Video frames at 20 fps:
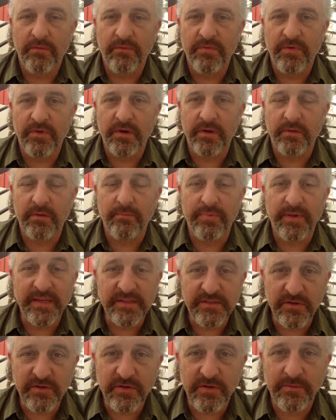very
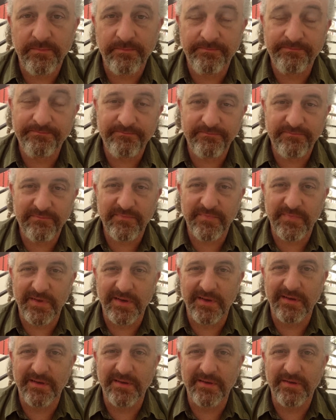pleasant
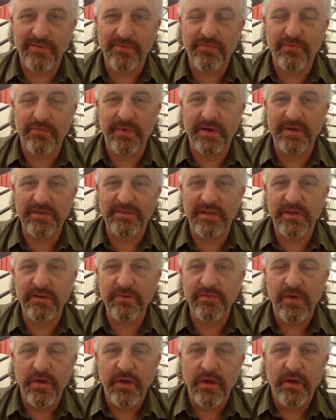for myself.
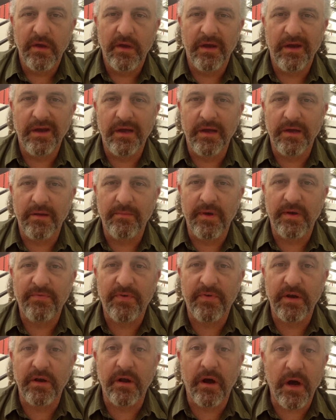I
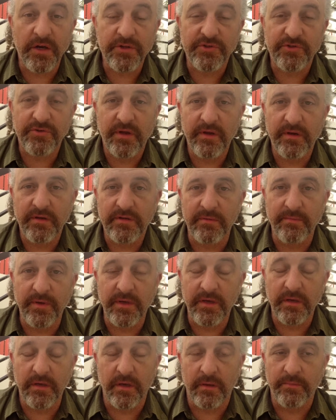find Austrian to
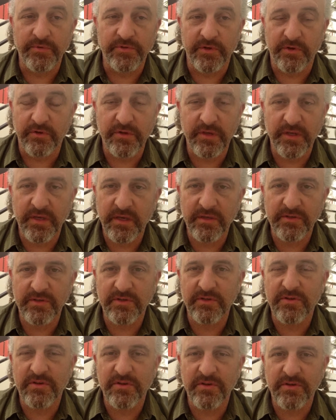be absurdly
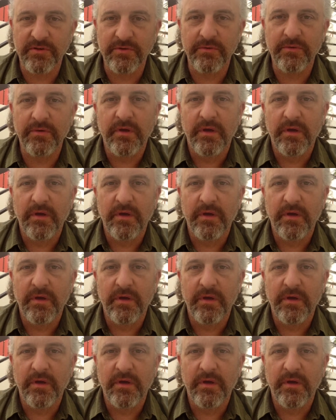easy to do.